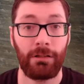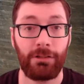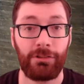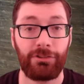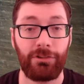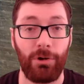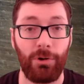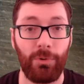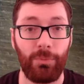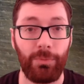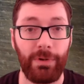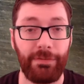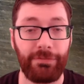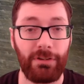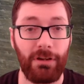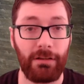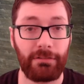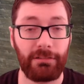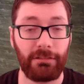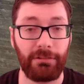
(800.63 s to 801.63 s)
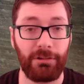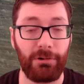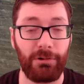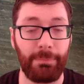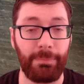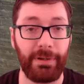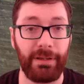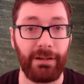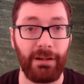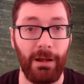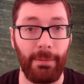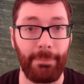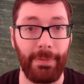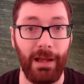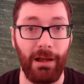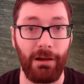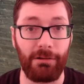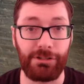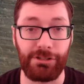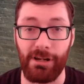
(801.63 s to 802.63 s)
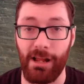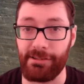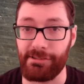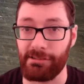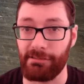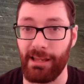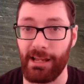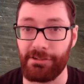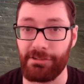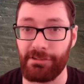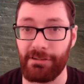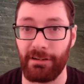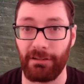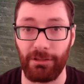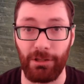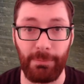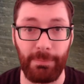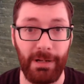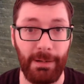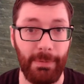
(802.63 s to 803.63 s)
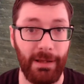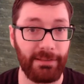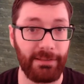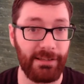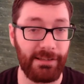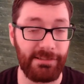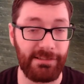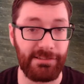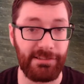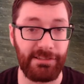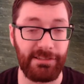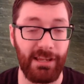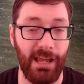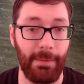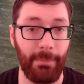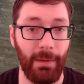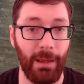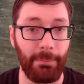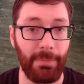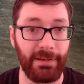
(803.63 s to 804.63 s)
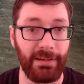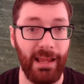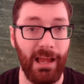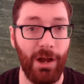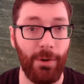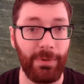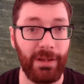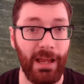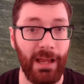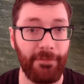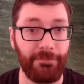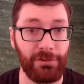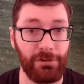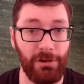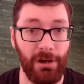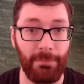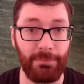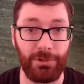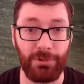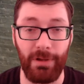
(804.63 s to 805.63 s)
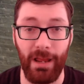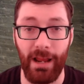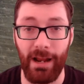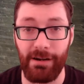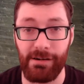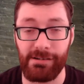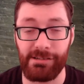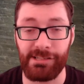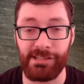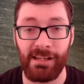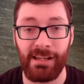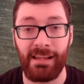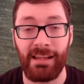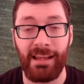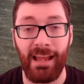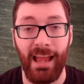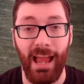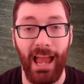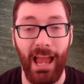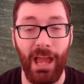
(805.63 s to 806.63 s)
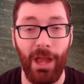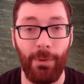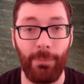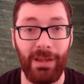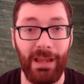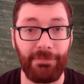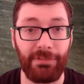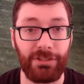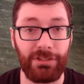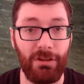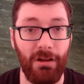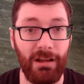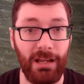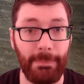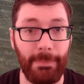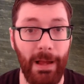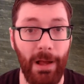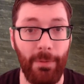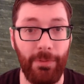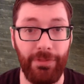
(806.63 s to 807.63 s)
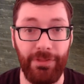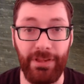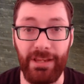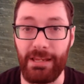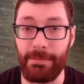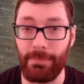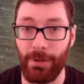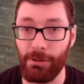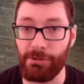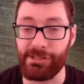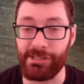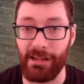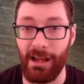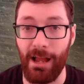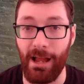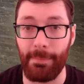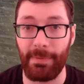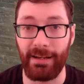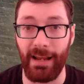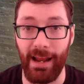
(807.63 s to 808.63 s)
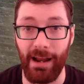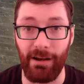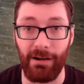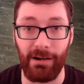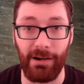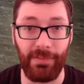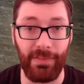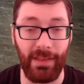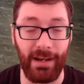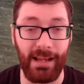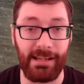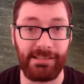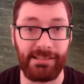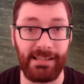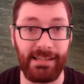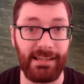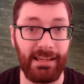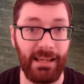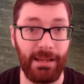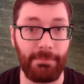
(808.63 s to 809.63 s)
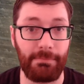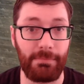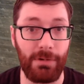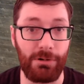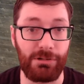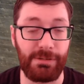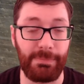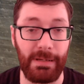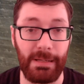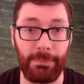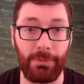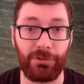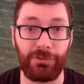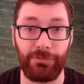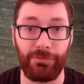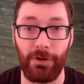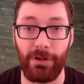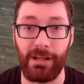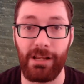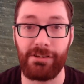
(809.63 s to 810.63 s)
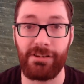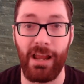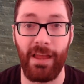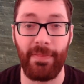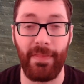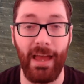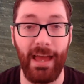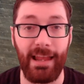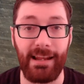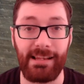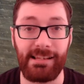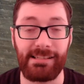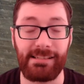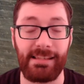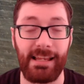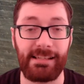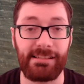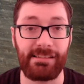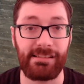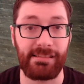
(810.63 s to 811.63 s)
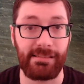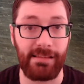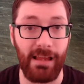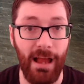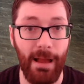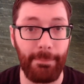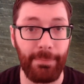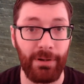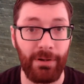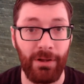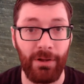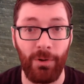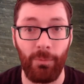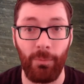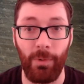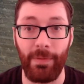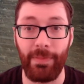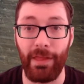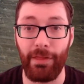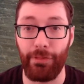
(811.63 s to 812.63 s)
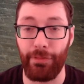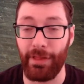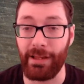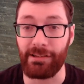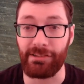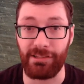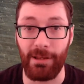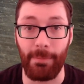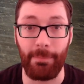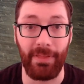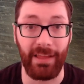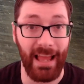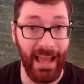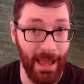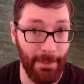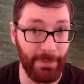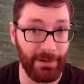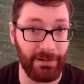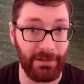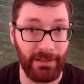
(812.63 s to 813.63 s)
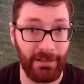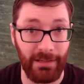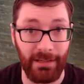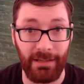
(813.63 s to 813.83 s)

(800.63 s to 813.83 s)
So we've talked a little bit about shot selection and a little bit about distance and timing, but now we have to come to errors, and we have to talk about the most common error that I see in most people's footage, and that is they stop when they think something happened.